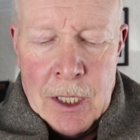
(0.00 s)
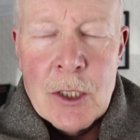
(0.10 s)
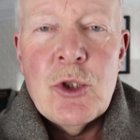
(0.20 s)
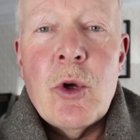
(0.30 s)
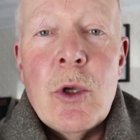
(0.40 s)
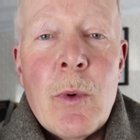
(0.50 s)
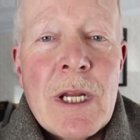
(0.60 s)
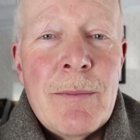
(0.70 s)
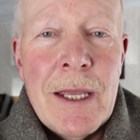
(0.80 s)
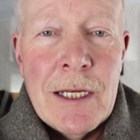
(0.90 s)
and show you what
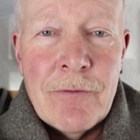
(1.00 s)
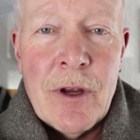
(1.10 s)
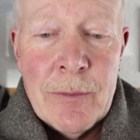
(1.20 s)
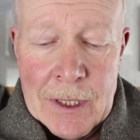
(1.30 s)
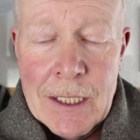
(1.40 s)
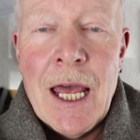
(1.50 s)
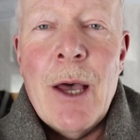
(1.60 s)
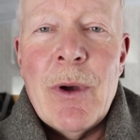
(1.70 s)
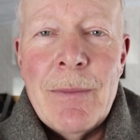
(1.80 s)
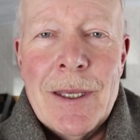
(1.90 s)
I made it from and
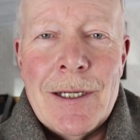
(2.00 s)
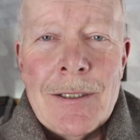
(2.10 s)
how I made